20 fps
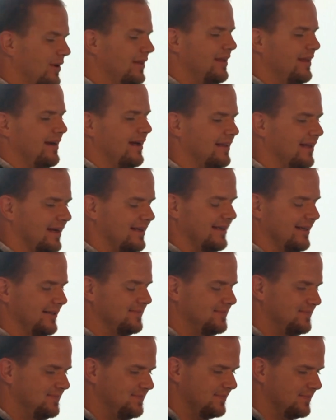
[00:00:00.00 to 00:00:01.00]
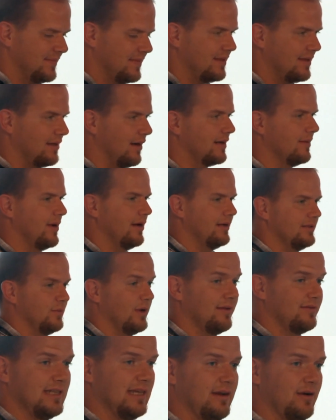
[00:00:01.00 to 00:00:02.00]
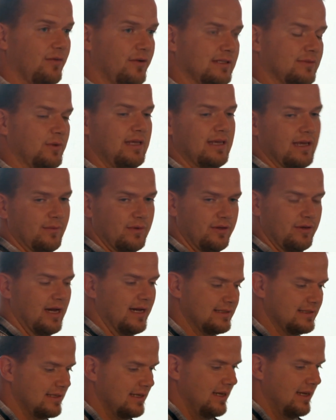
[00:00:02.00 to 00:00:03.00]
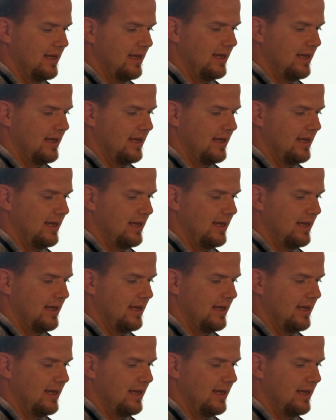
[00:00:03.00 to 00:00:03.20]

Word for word: One thing that I'd like to talk about is what I've seen over this weekend with you guys.